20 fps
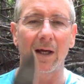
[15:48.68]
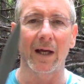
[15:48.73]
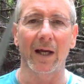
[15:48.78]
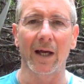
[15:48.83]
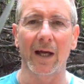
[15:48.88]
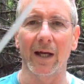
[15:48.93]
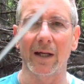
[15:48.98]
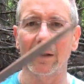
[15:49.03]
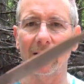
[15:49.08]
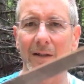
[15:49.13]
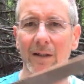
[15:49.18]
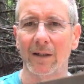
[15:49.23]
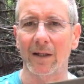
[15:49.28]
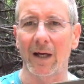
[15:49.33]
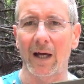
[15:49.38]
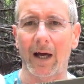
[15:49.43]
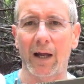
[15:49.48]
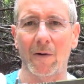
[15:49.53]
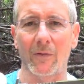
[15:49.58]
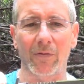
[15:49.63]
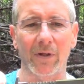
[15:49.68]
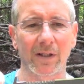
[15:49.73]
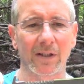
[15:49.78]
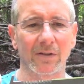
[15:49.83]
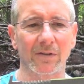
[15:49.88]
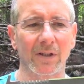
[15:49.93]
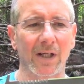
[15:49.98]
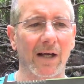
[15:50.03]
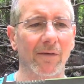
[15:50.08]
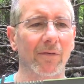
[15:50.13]
And I don't think
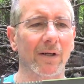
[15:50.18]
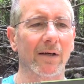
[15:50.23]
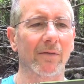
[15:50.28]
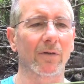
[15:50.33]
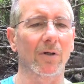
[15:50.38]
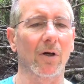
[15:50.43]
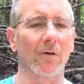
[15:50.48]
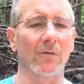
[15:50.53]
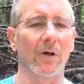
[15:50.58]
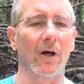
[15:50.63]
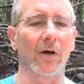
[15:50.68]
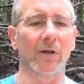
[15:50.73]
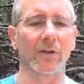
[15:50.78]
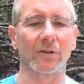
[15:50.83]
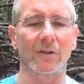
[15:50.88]
this knife will ever go wrong.